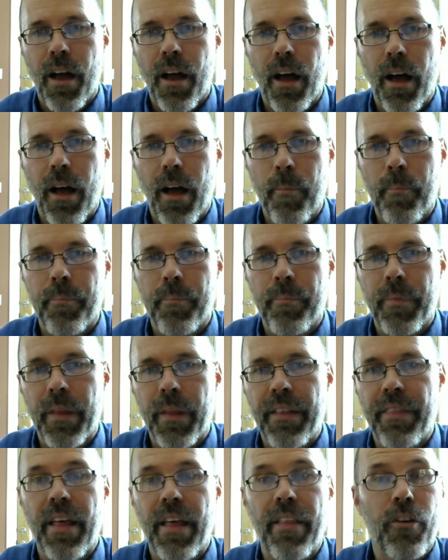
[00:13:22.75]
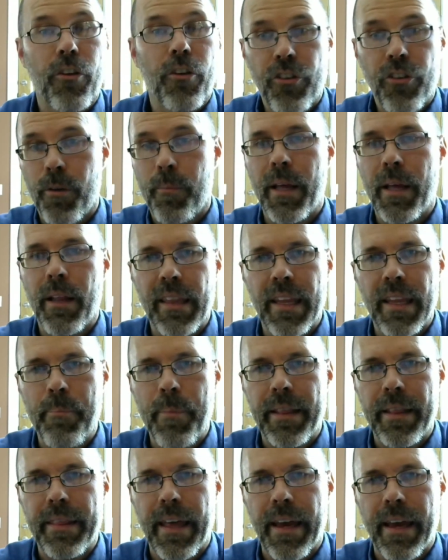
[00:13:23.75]
And then there's going to be a
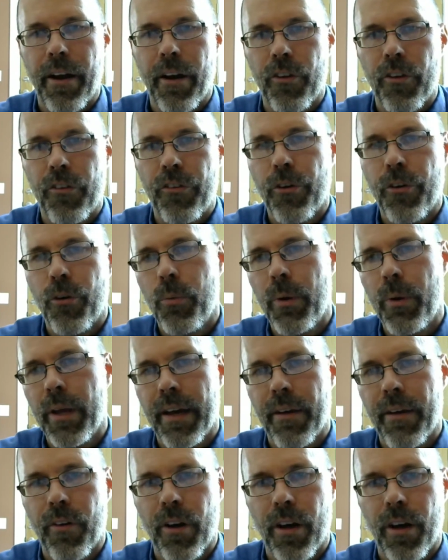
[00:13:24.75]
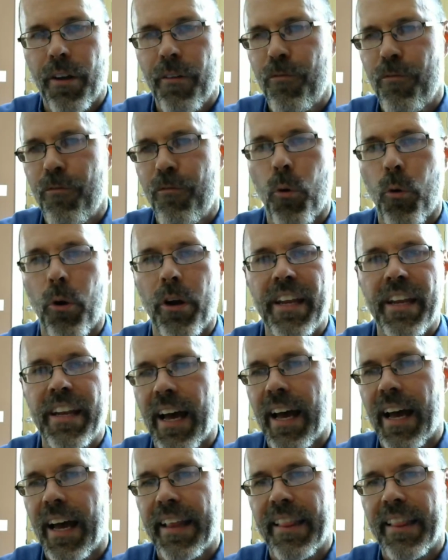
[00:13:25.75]
limit there. So we have a
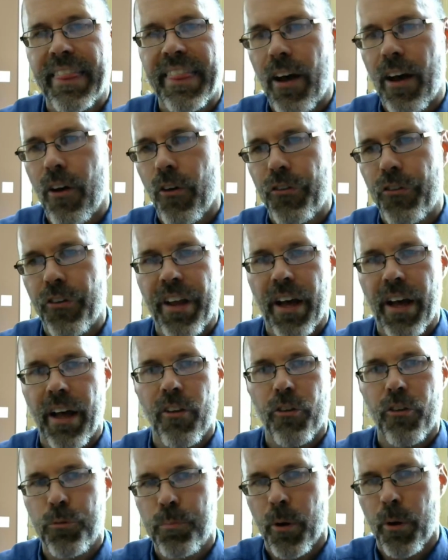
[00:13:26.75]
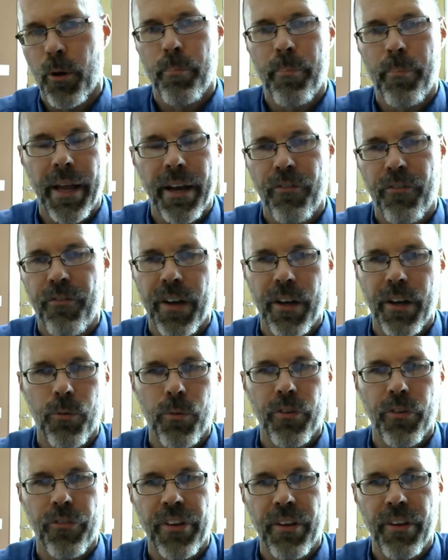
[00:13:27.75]
$49,000 per
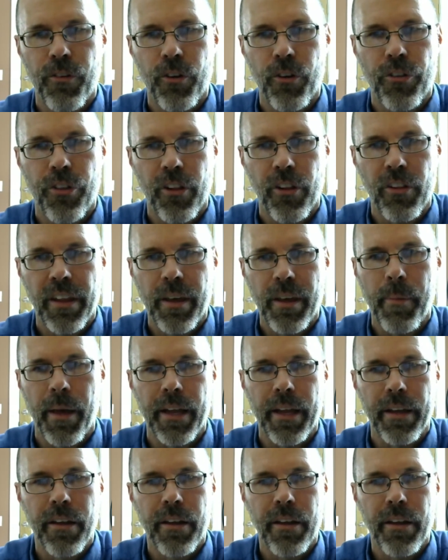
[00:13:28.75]
benefited receiver is the limit.